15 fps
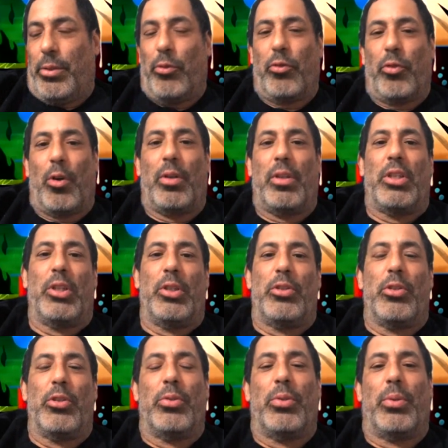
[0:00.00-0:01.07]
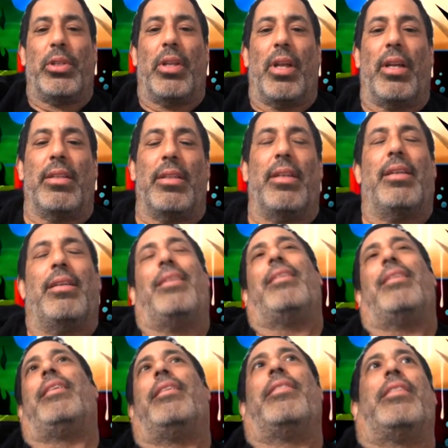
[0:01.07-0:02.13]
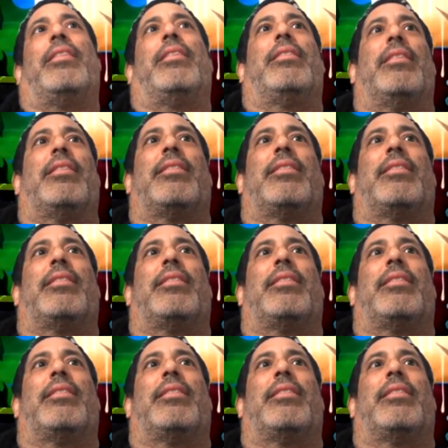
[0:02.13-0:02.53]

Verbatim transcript: you do what. Here it is.